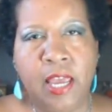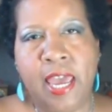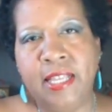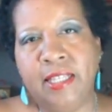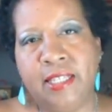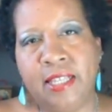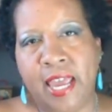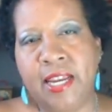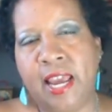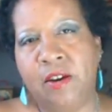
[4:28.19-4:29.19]
and
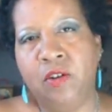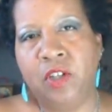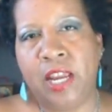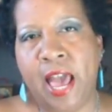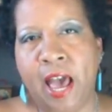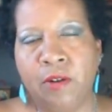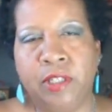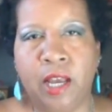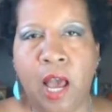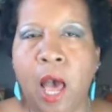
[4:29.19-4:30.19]
send energy out
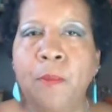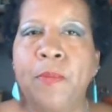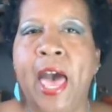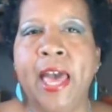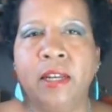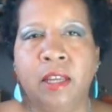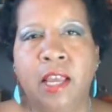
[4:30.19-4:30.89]
to combat